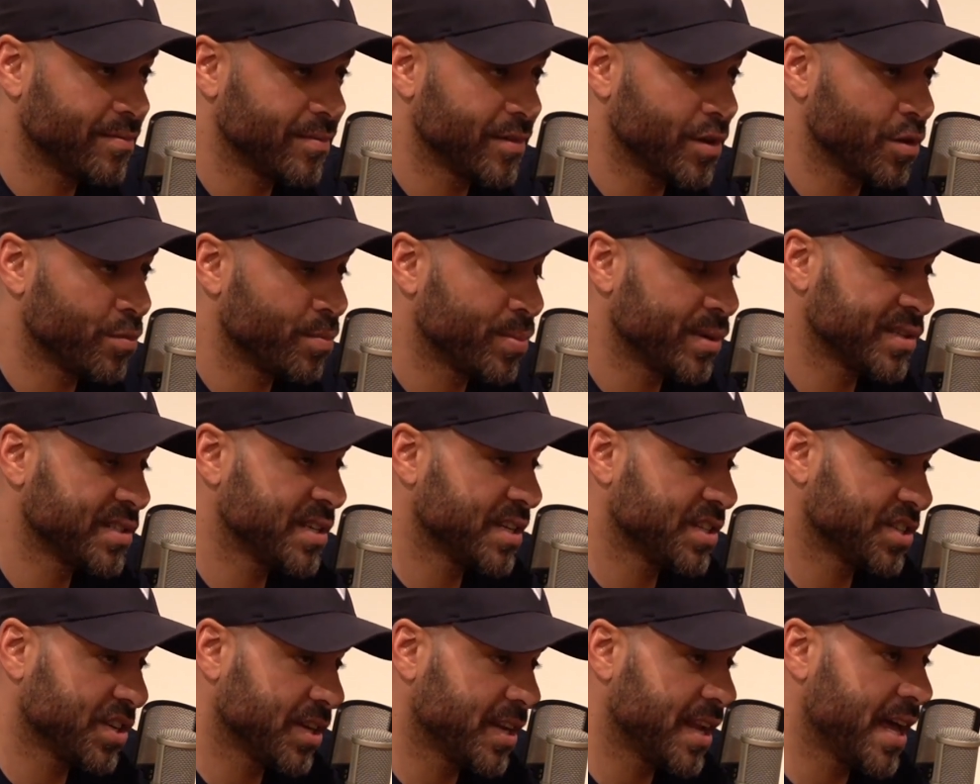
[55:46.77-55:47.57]
good
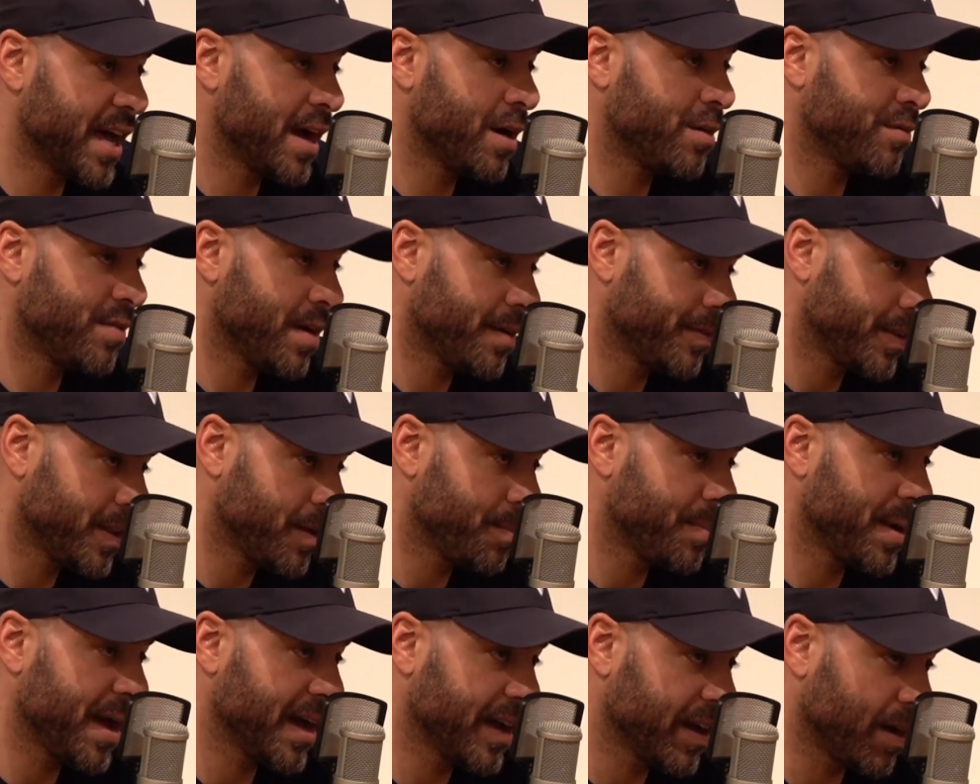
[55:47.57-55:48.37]
position now of having
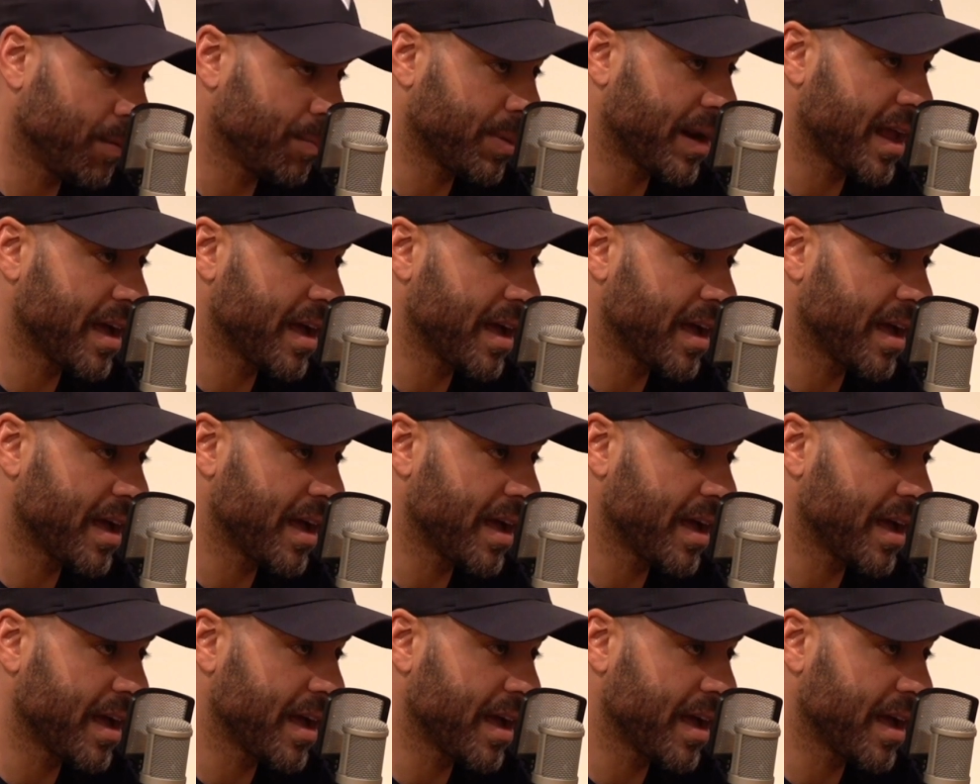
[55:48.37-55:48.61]
the backup